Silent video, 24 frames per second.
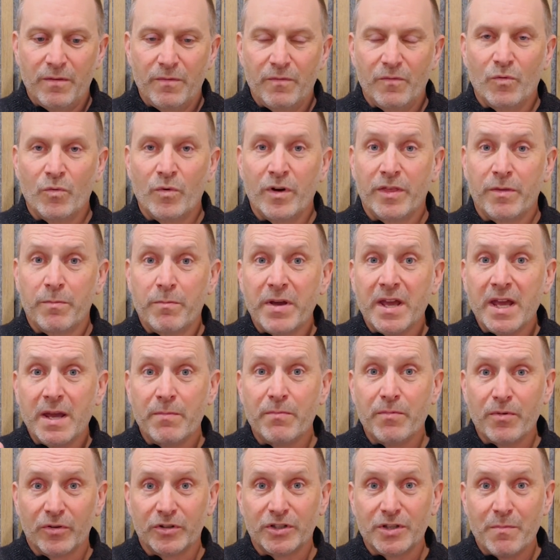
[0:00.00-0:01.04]
with
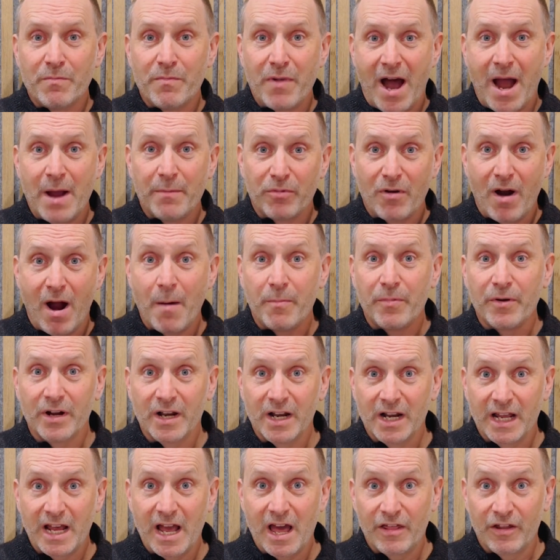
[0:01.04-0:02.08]
people to buy property
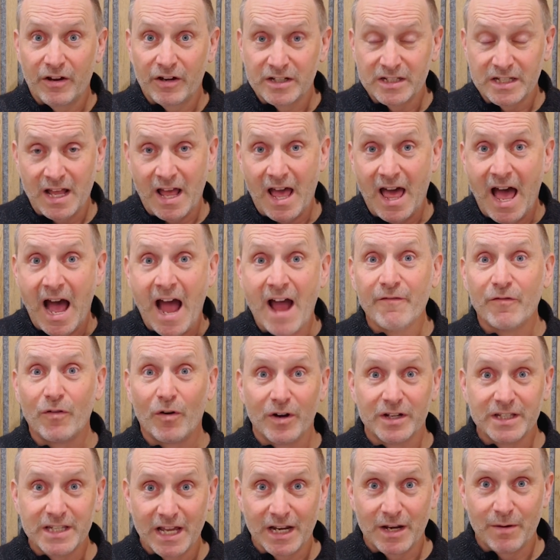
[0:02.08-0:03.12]
together, because I've
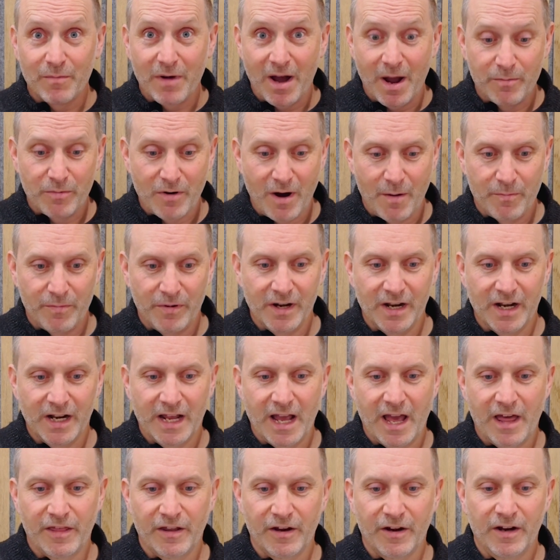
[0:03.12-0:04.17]
always had to buy property
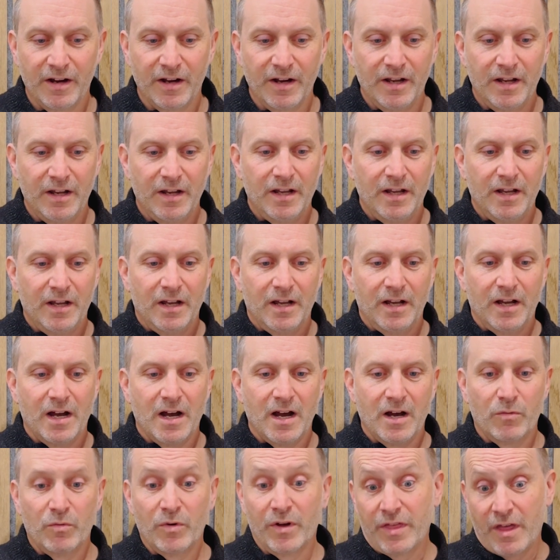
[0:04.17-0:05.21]
together
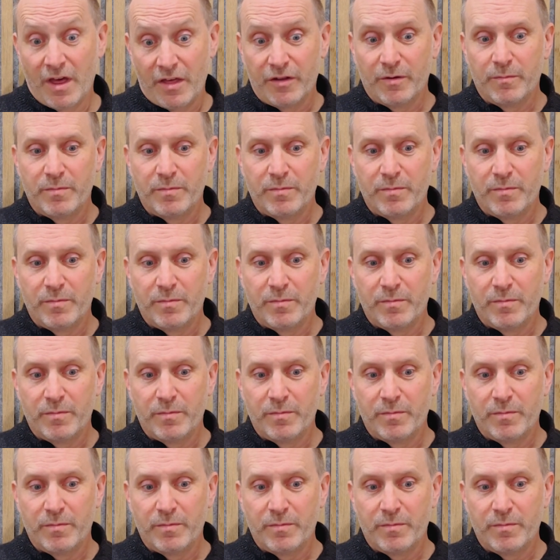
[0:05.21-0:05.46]
with other